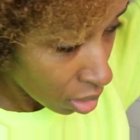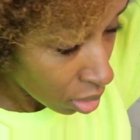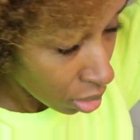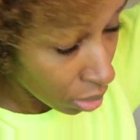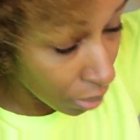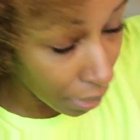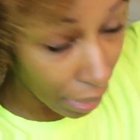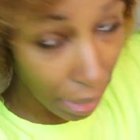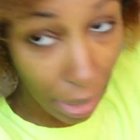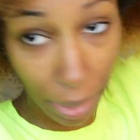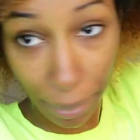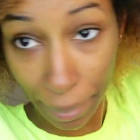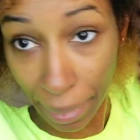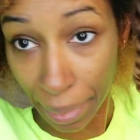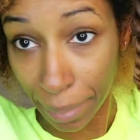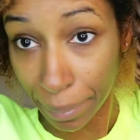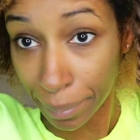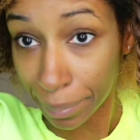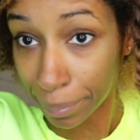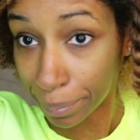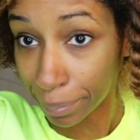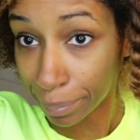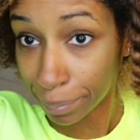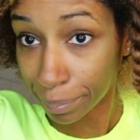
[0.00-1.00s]
So
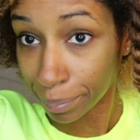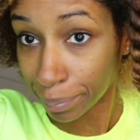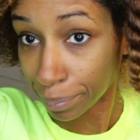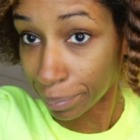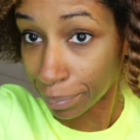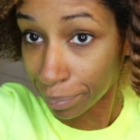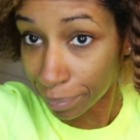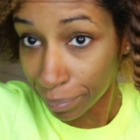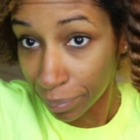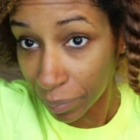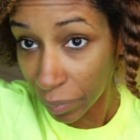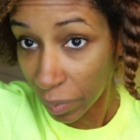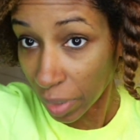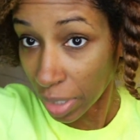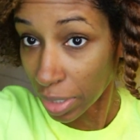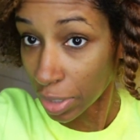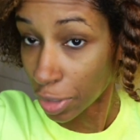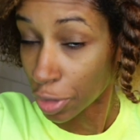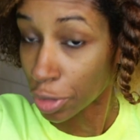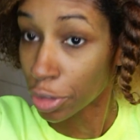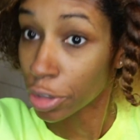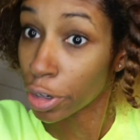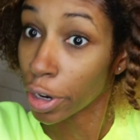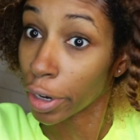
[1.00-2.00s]
anyway,
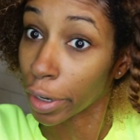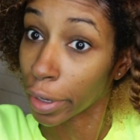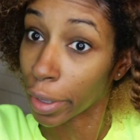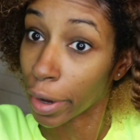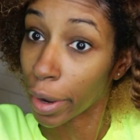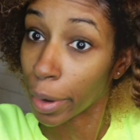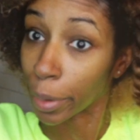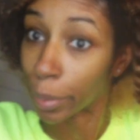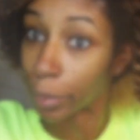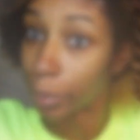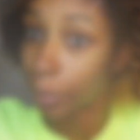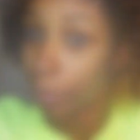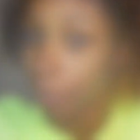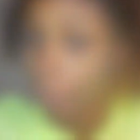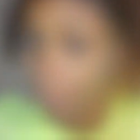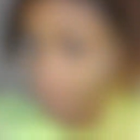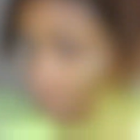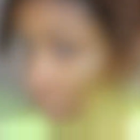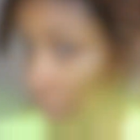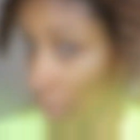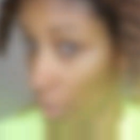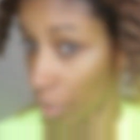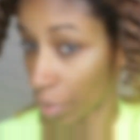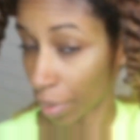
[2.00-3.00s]
check it out.
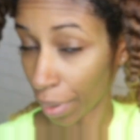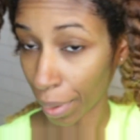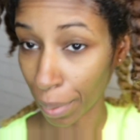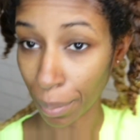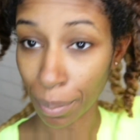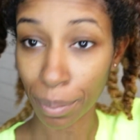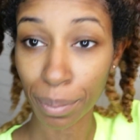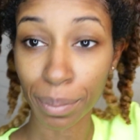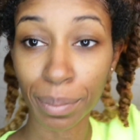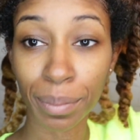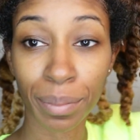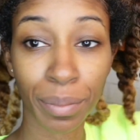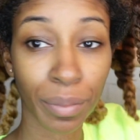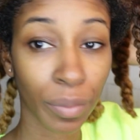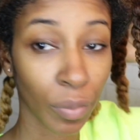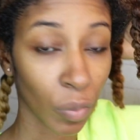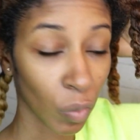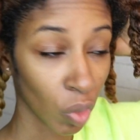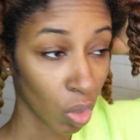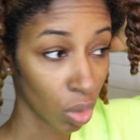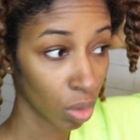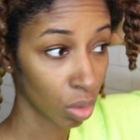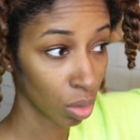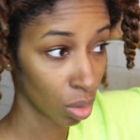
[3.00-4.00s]
Okay,
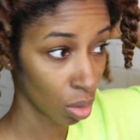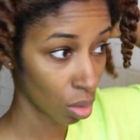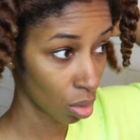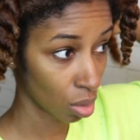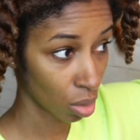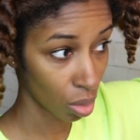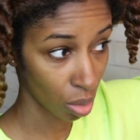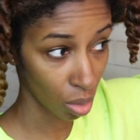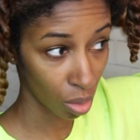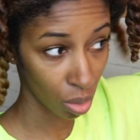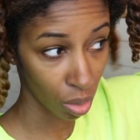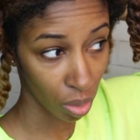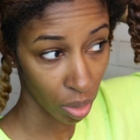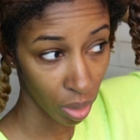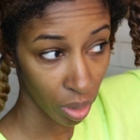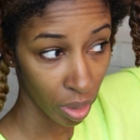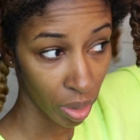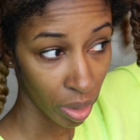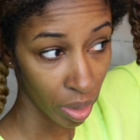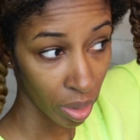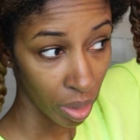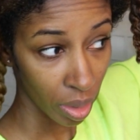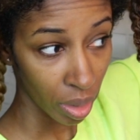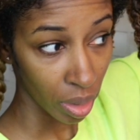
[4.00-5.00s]
so
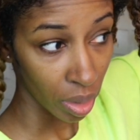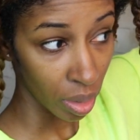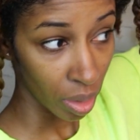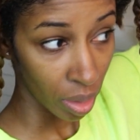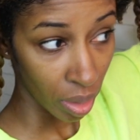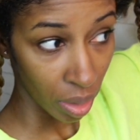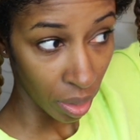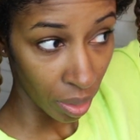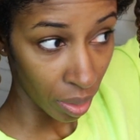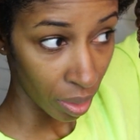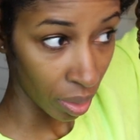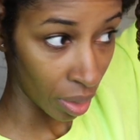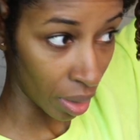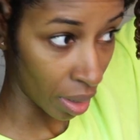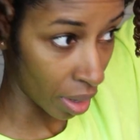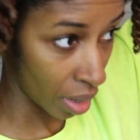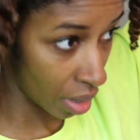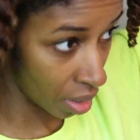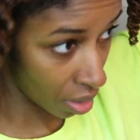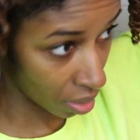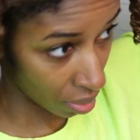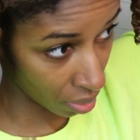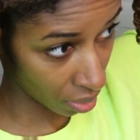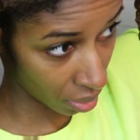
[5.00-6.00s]
the
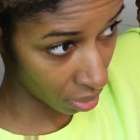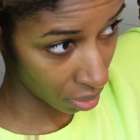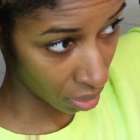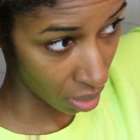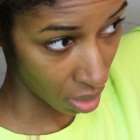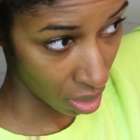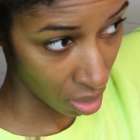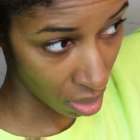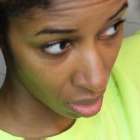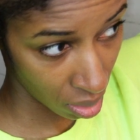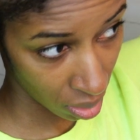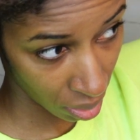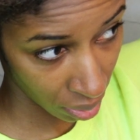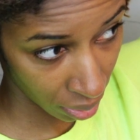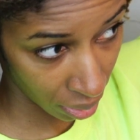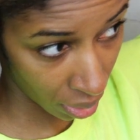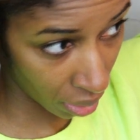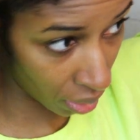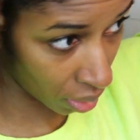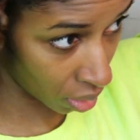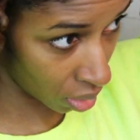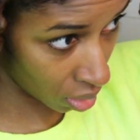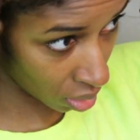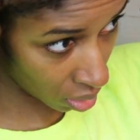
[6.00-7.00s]
hair is all
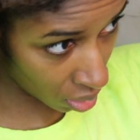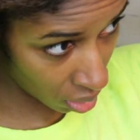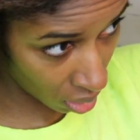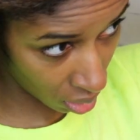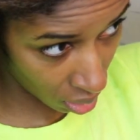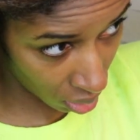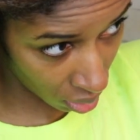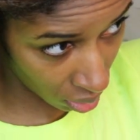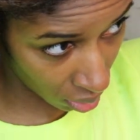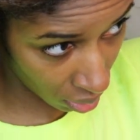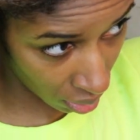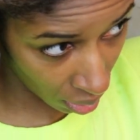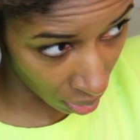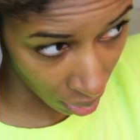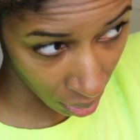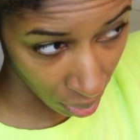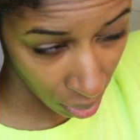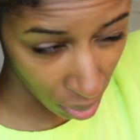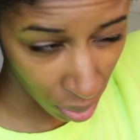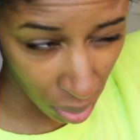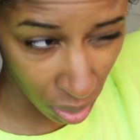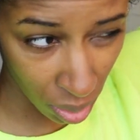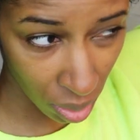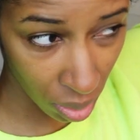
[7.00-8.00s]
sectioned and
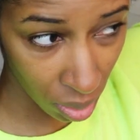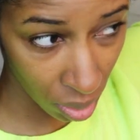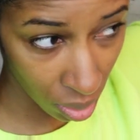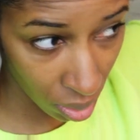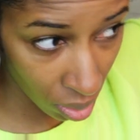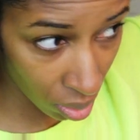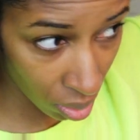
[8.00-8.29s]
detangled.